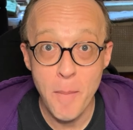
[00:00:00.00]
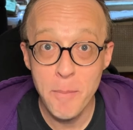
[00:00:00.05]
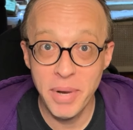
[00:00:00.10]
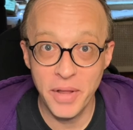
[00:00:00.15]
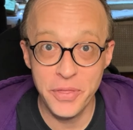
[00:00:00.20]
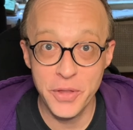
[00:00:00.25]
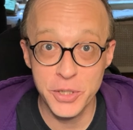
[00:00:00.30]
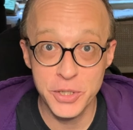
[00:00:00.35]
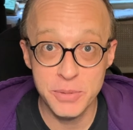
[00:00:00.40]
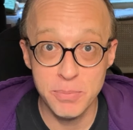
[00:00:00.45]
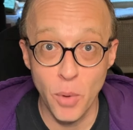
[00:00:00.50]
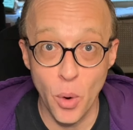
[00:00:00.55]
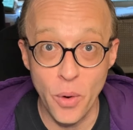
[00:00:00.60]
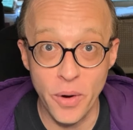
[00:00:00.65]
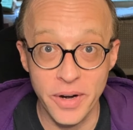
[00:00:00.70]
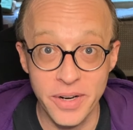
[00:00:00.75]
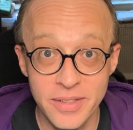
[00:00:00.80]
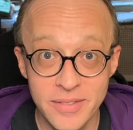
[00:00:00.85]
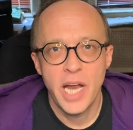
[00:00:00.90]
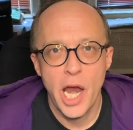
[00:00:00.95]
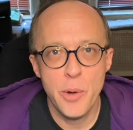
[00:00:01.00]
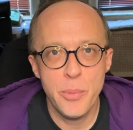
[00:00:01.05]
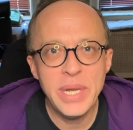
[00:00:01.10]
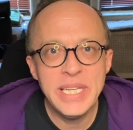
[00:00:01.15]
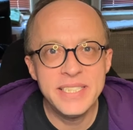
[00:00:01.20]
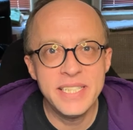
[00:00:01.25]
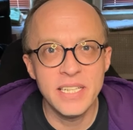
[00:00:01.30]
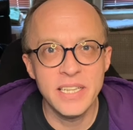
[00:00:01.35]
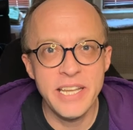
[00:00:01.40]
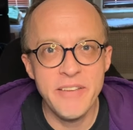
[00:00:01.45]
but there's more. I
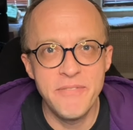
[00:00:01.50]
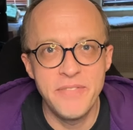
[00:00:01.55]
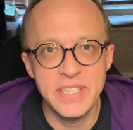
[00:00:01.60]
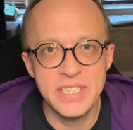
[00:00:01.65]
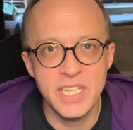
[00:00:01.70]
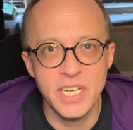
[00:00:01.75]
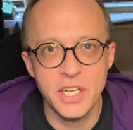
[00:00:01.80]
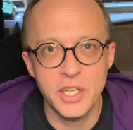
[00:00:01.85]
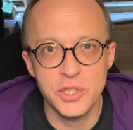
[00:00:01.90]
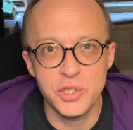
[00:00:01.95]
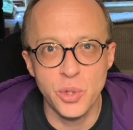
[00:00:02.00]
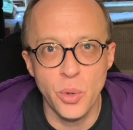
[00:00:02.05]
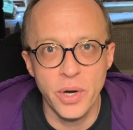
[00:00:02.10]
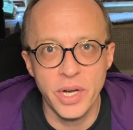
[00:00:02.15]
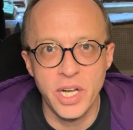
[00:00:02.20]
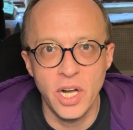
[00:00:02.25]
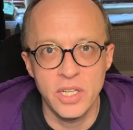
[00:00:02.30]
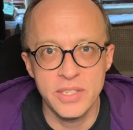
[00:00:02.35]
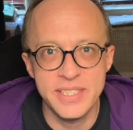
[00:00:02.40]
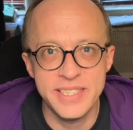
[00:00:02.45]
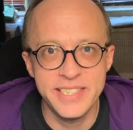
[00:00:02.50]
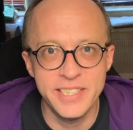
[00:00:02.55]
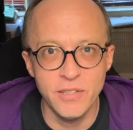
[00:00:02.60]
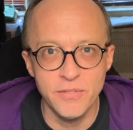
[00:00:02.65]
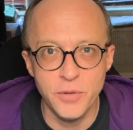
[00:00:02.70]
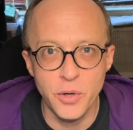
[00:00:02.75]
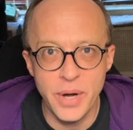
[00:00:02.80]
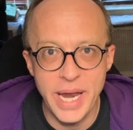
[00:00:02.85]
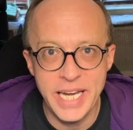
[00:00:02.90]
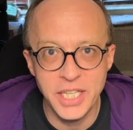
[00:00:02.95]
recently visited a store called
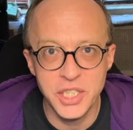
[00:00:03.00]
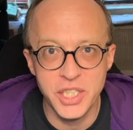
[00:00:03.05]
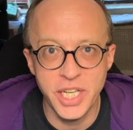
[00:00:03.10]
Silver Age